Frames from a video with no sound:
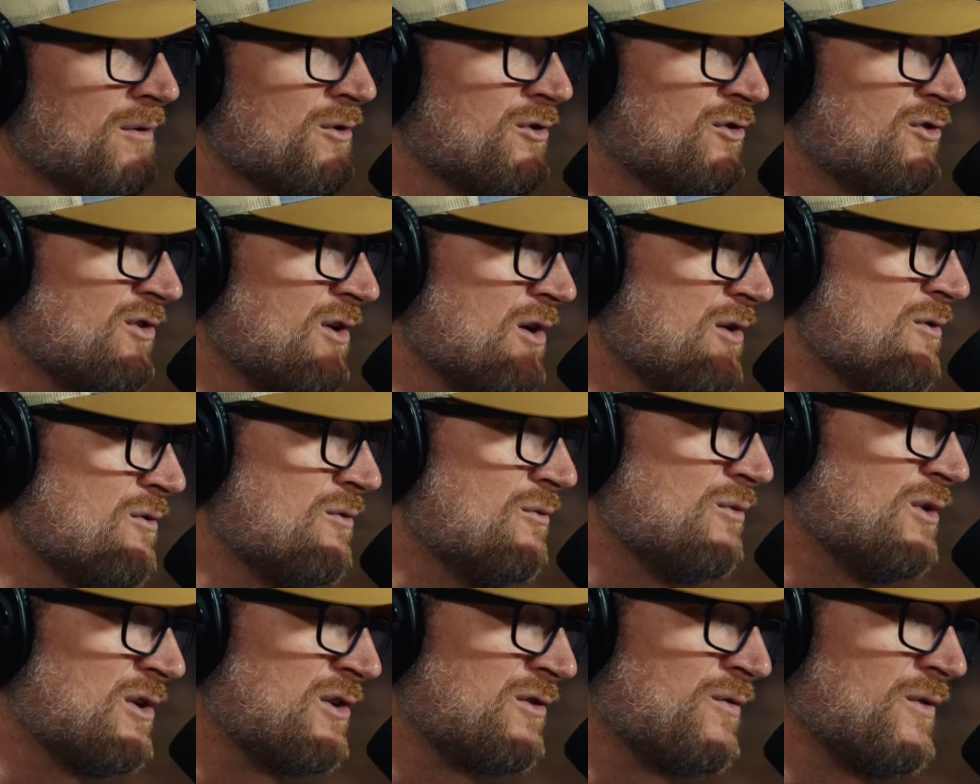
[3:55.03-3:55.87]
were
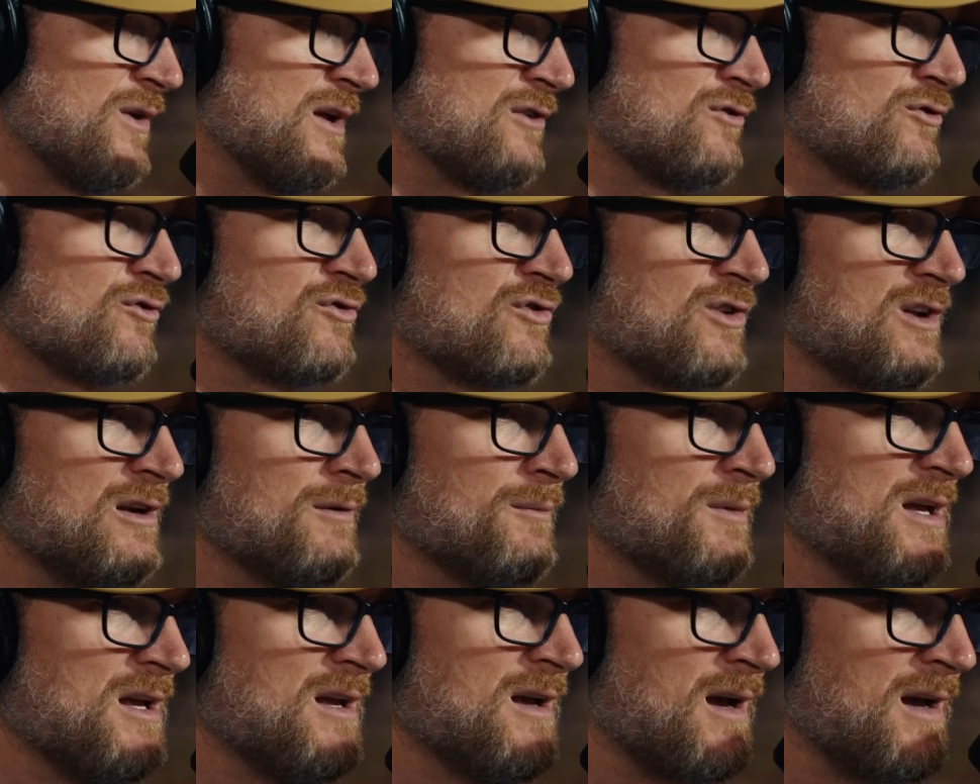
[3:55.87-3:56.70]
so, it's interesting to
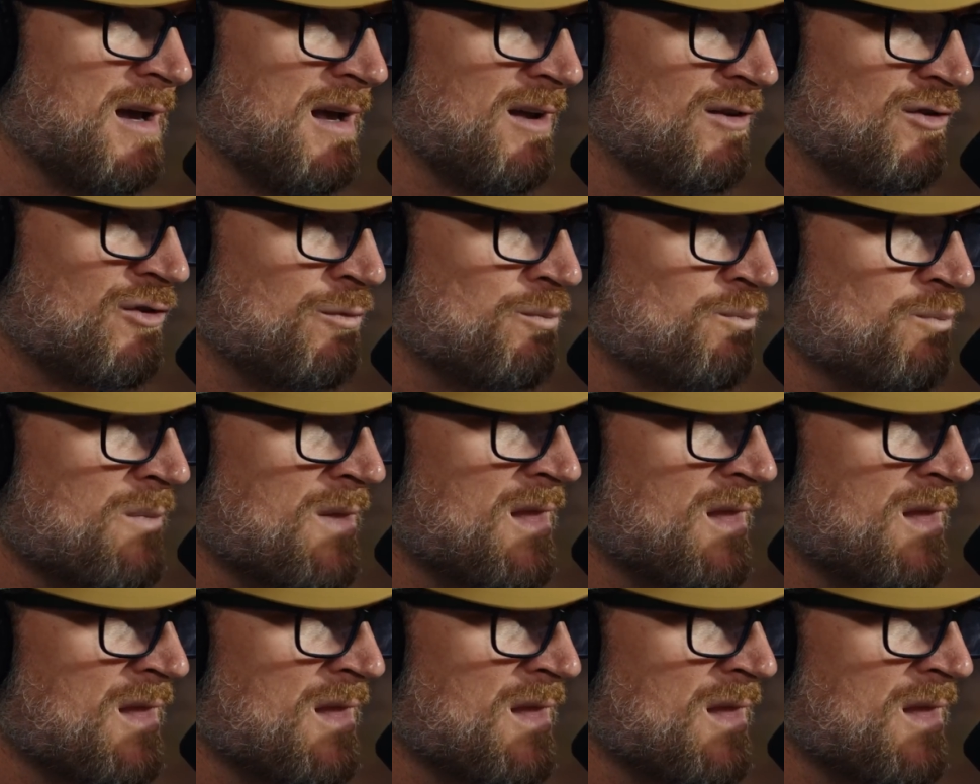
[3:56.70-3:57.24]
me, I guess,